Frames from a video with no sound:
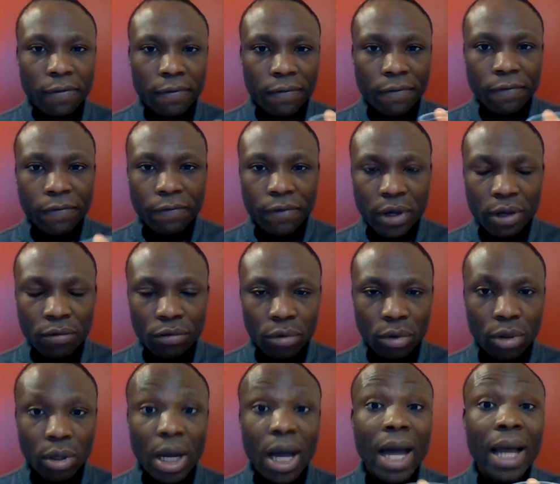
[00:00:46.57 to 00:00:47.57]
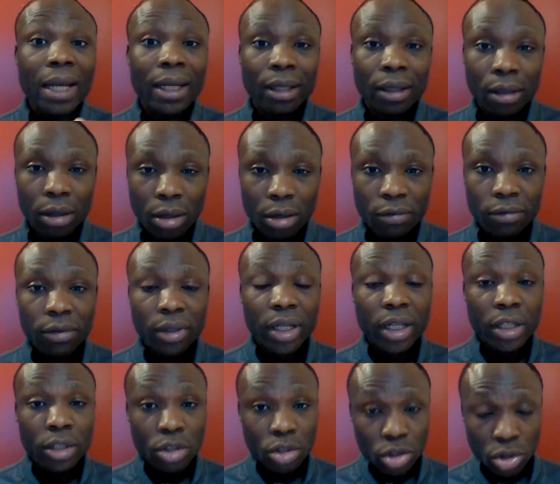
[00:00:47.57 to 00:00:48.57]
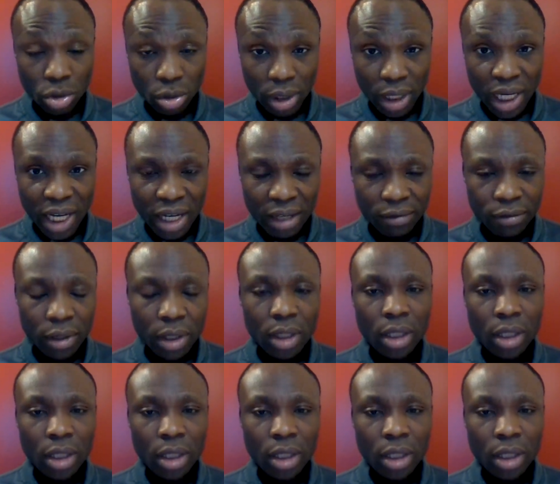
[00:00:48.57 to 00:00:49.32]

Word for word: favor, and love into your life.